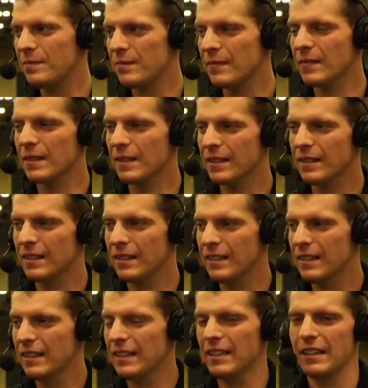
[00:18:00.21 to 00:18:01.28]

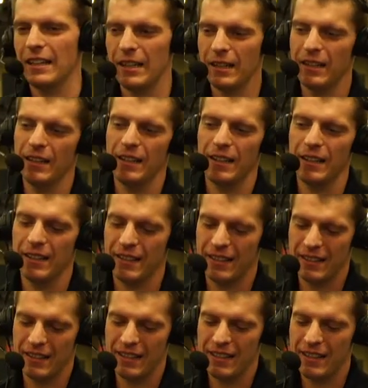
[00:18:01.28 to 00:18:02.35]

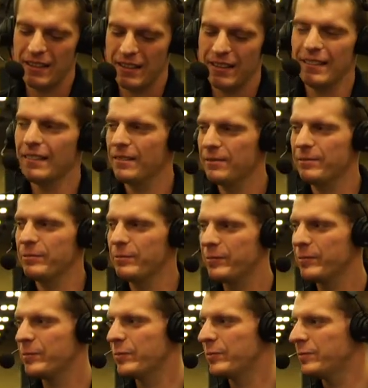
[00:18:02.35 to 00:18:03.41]

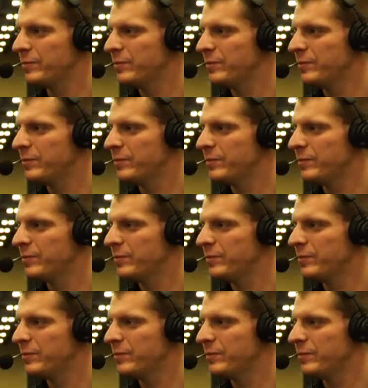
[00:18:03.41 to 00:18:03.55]
This person isn't speaking.